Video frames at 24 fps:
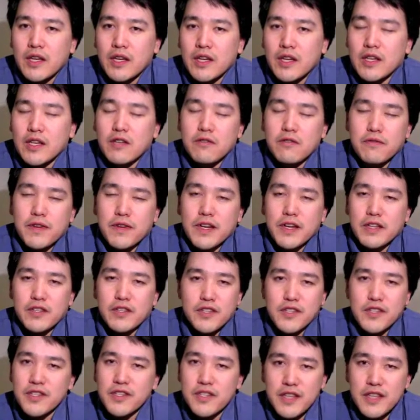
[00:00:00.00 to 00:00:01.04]
And in fact,
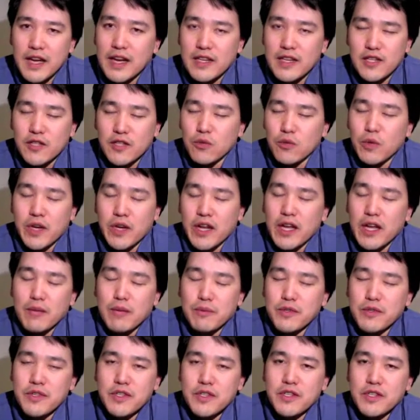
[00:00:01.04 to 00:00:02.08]
this is actually what
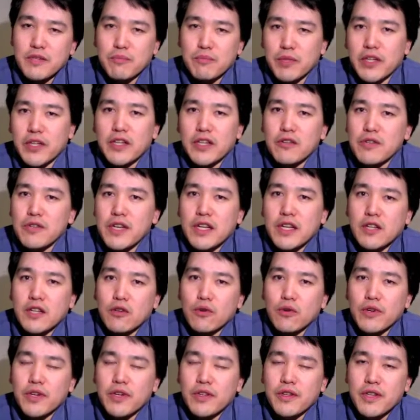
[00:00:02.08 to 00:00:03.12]
happens in Plato's
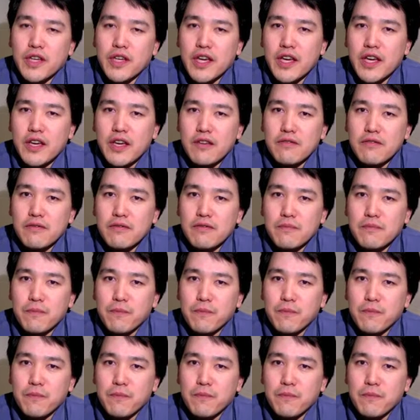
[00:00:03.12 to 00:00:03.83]
Allegory of the Cave.